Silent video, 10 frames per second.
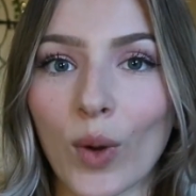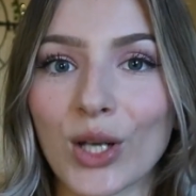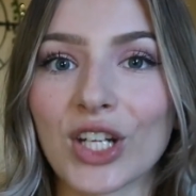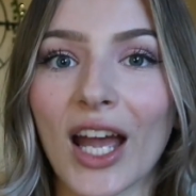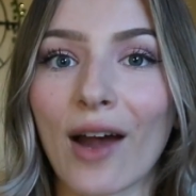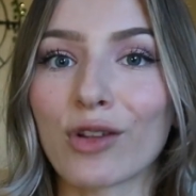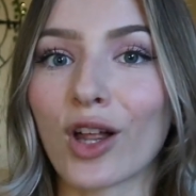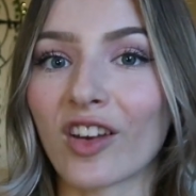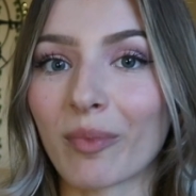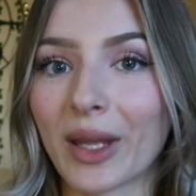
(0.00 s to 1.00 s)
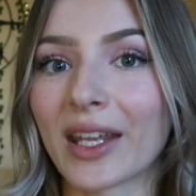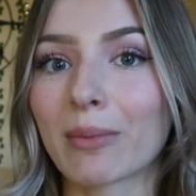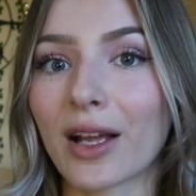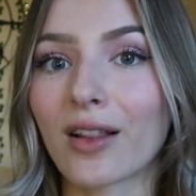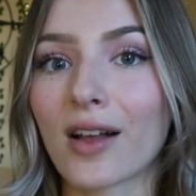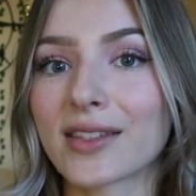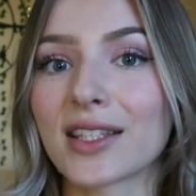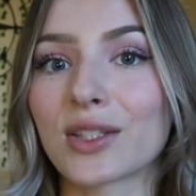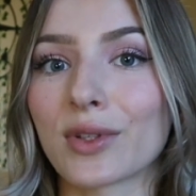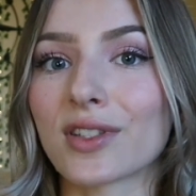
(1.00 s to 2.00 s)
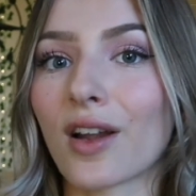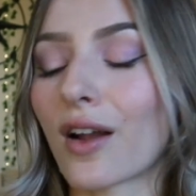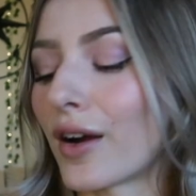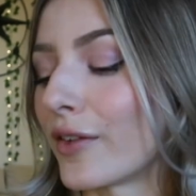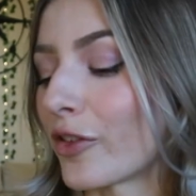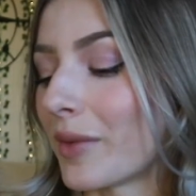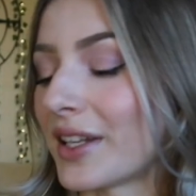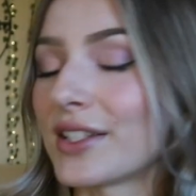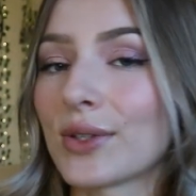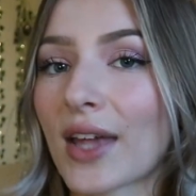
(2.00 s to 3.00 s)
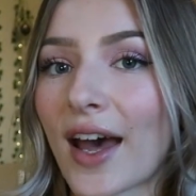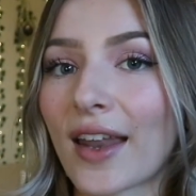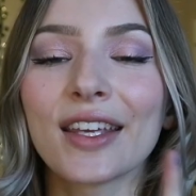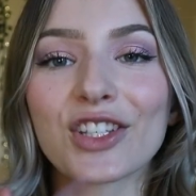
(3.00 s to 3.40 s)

which I have a lot of pink in my closet, so it's not hard for me to do that.